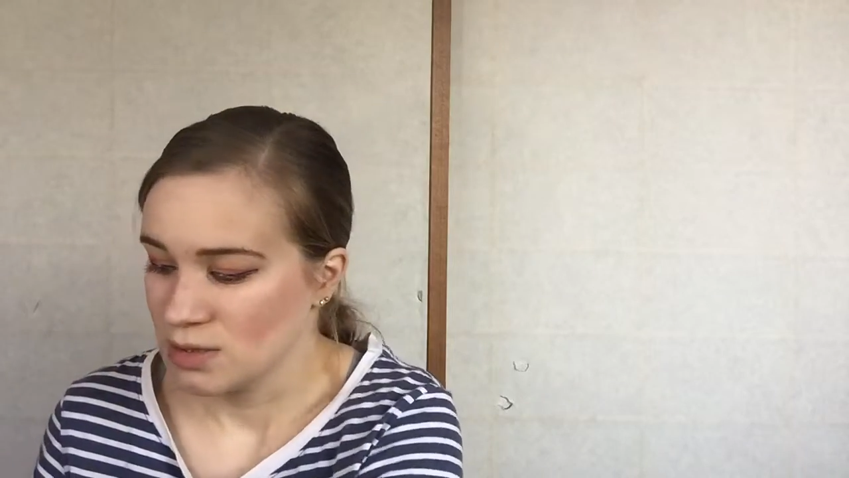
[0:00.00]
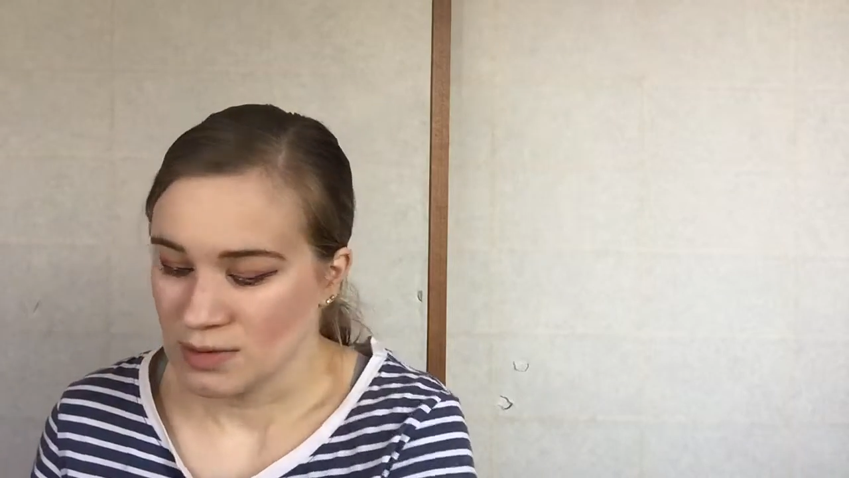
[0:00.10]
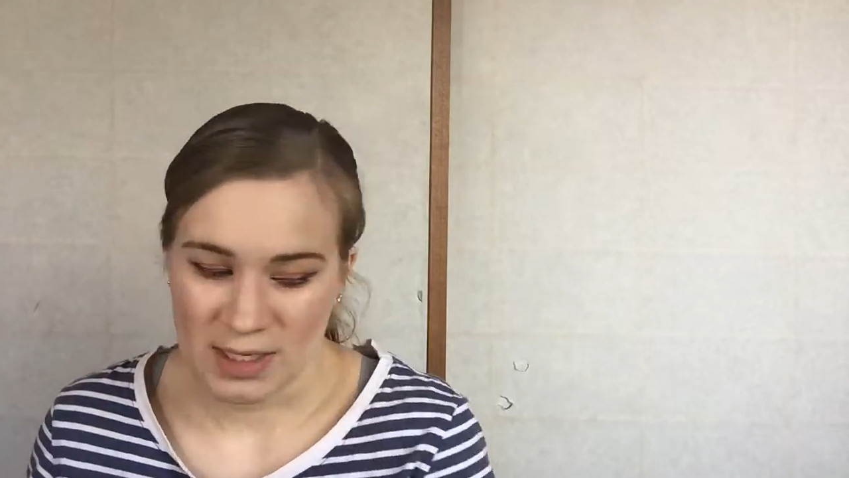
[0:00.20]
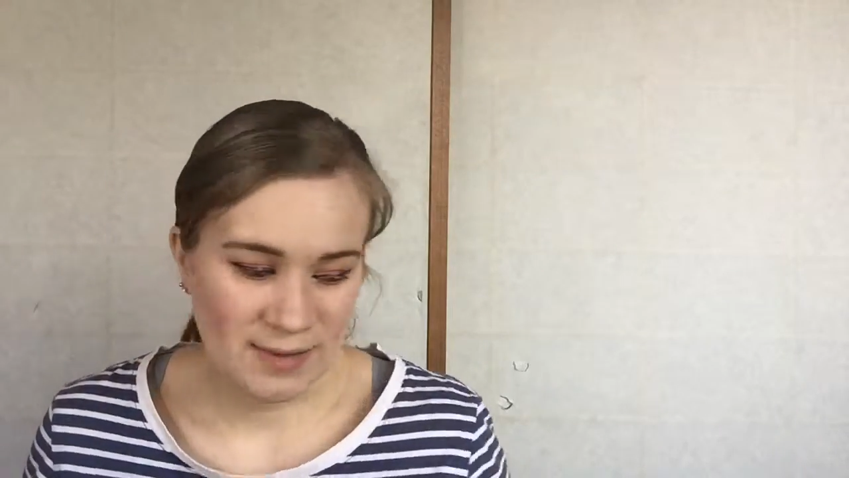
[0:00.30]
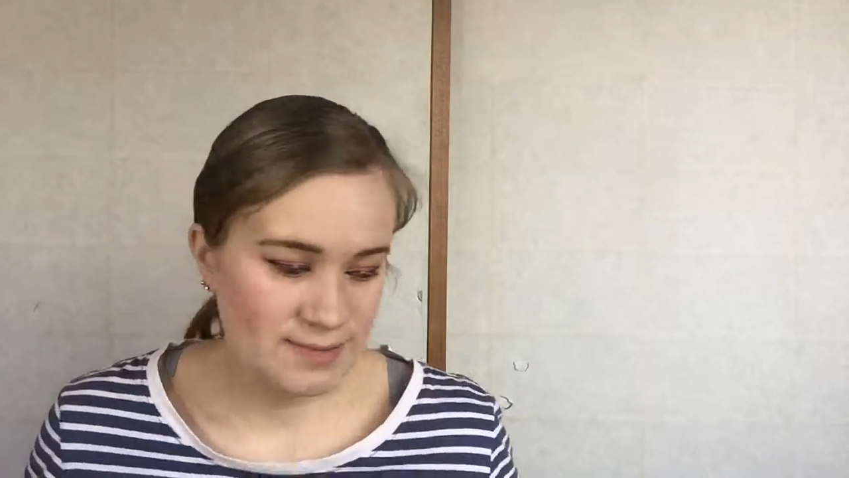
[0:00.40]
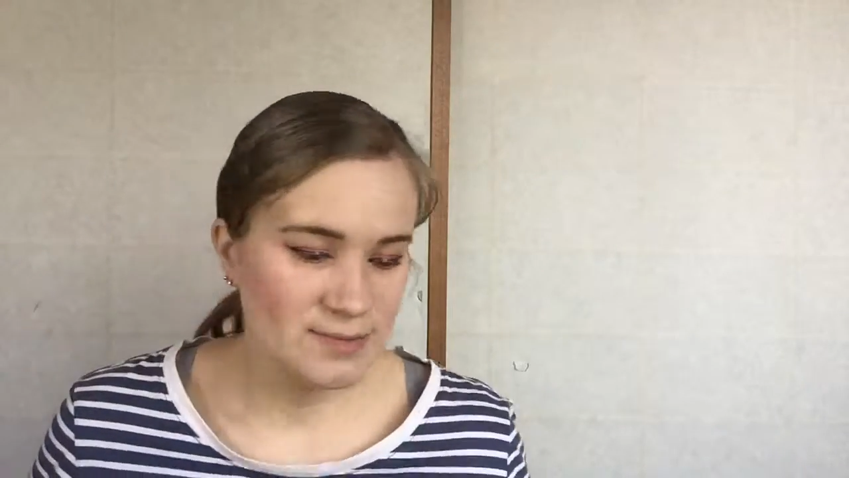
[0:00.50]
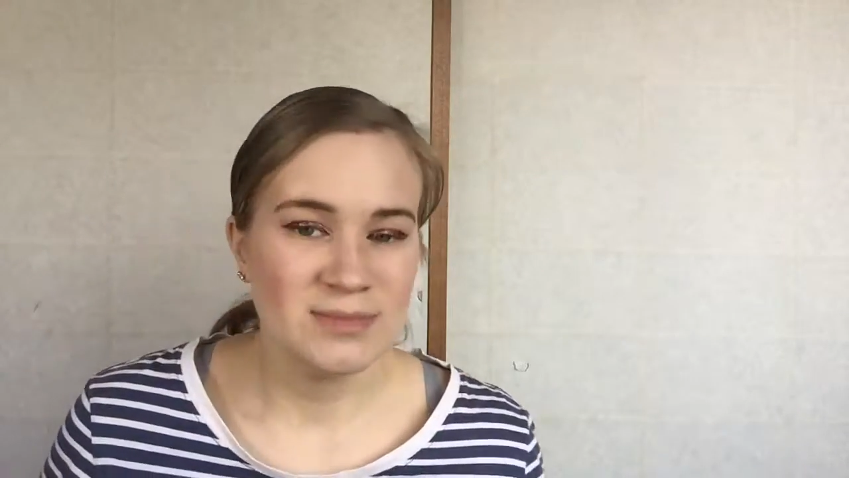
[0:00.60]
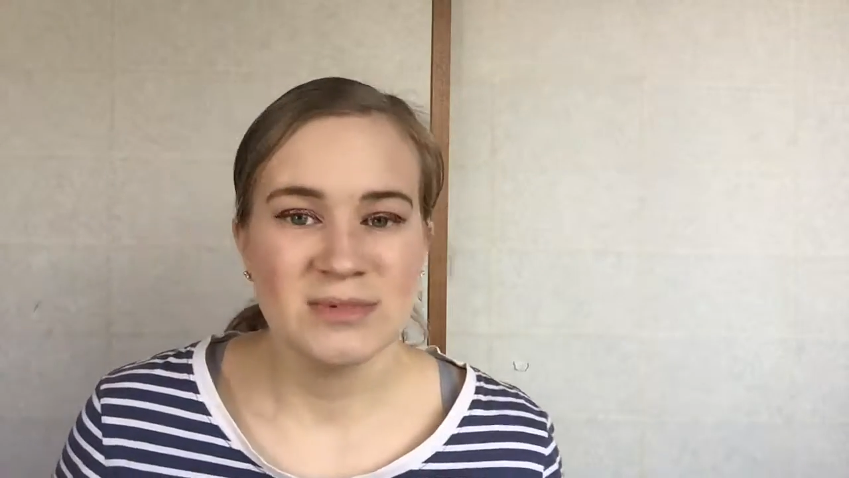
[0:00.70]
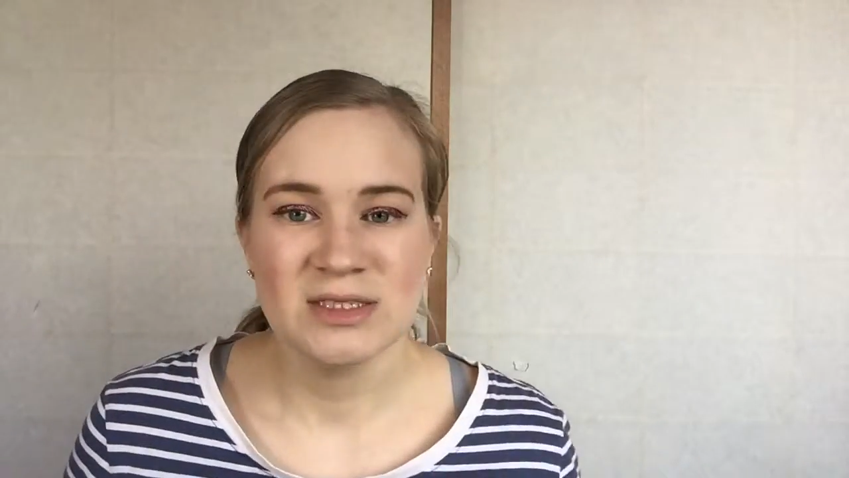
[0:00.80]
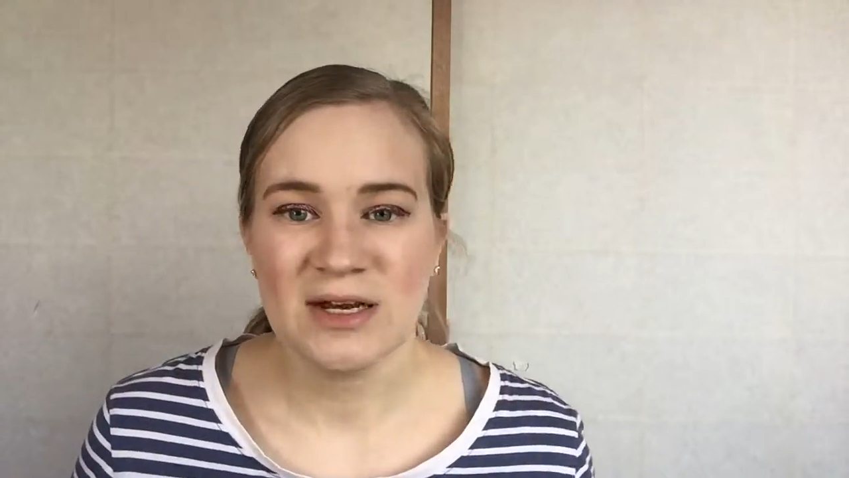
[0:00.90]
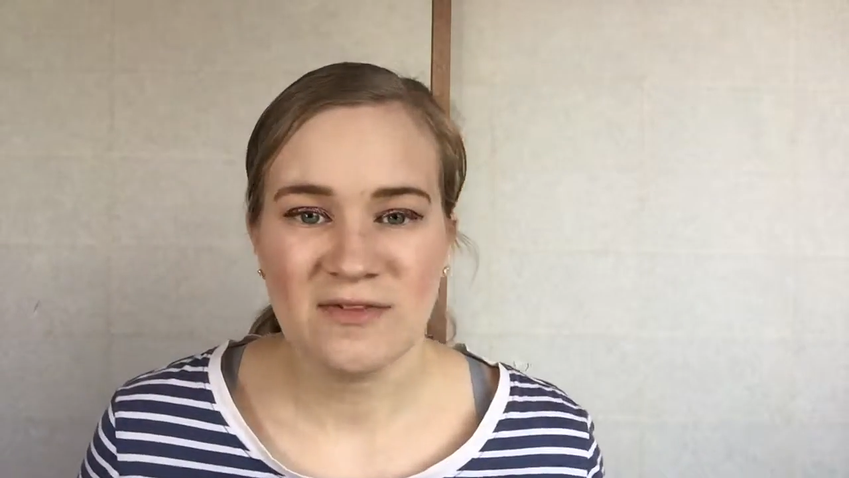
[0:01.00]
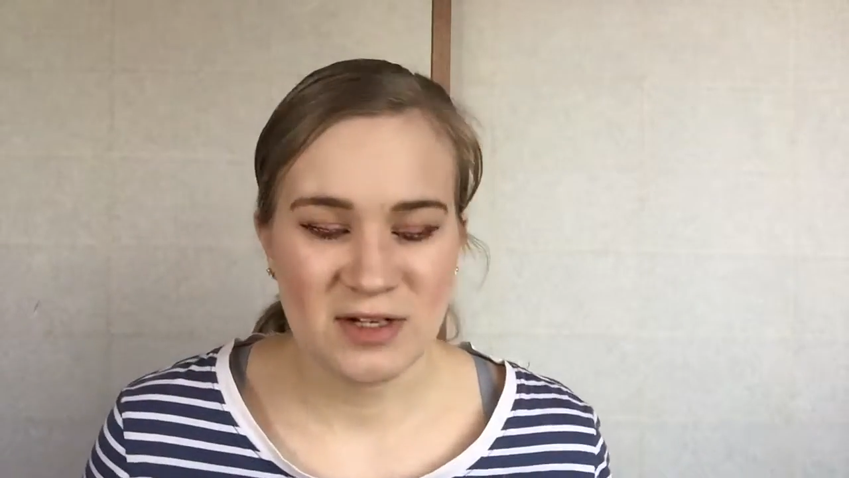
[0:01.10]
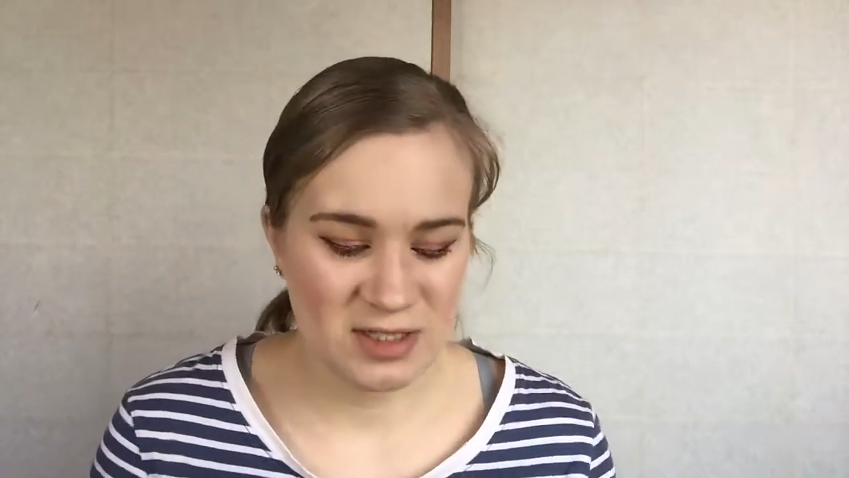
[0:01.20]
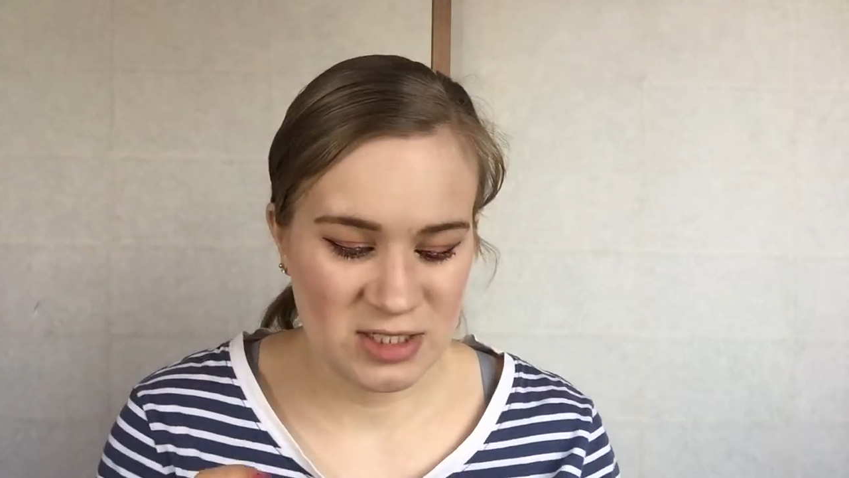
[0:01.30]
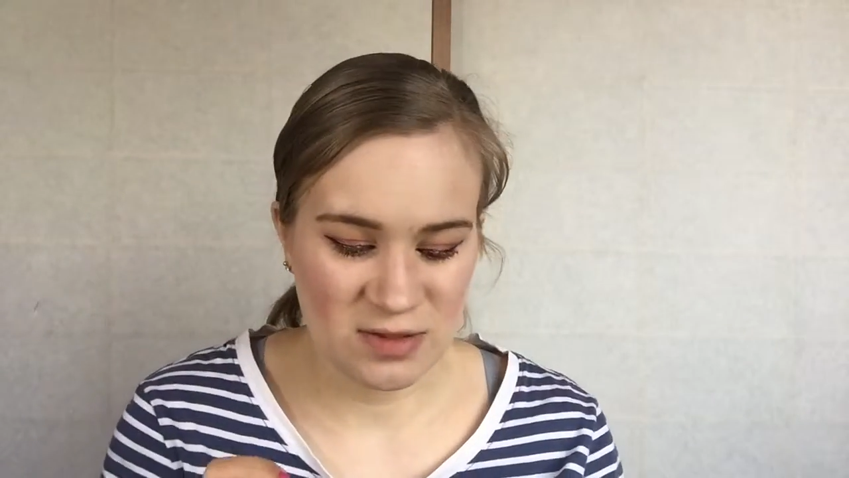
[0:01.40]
Okay, definitely